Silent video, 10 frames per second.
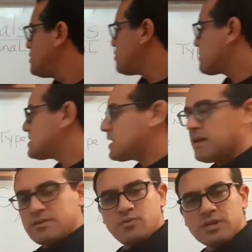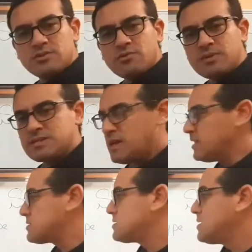the result. What is the
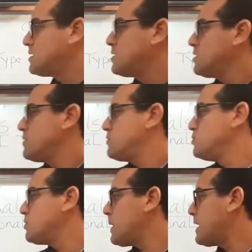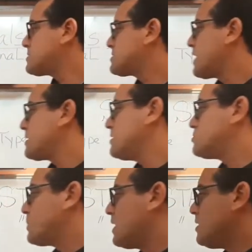result? You had studied
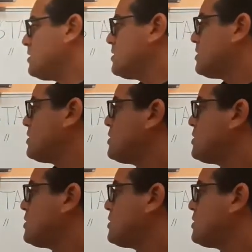well.